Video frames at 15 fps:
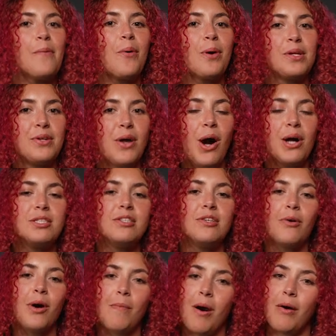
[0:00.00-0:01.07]
I'm going to talk to
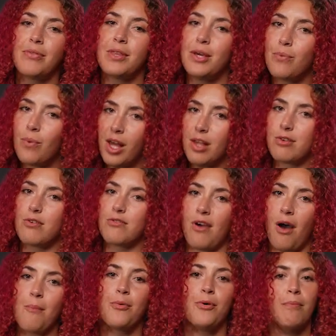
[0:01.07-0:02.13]
you about the Razer's
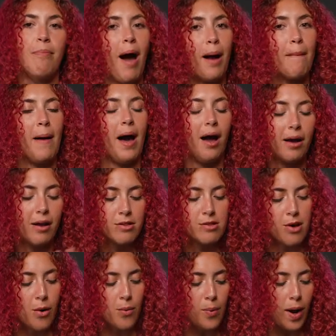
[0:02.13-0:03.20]
Humble Backpack.
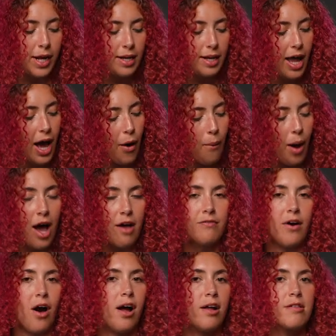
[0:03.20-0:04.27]
So right now I've
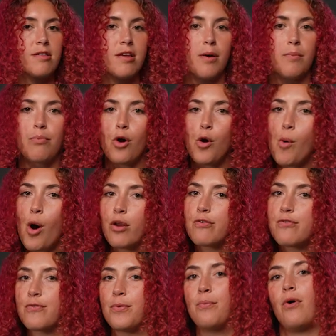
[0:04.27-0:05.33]
got some pro
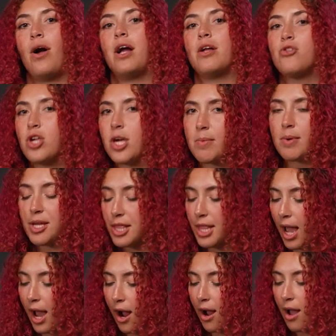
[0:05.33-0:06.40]
models from Brian Shima in
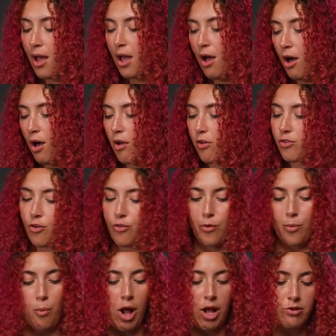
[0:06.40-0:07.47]
there, also
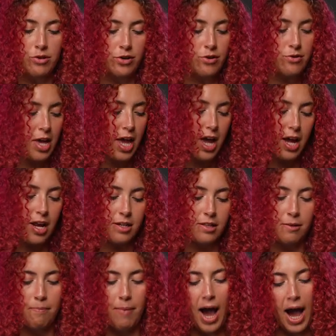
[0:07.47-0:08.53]
from Razer's, and
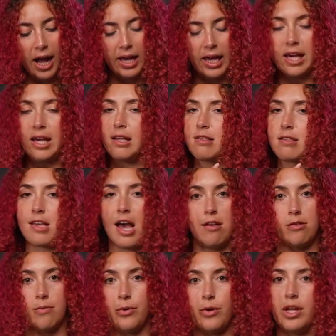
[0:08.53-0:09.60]
the bag is
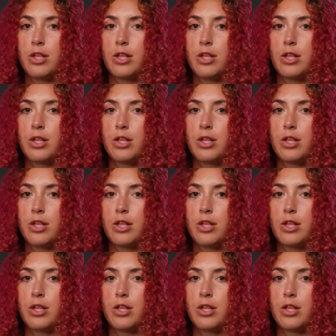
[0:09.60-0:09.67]
sizable.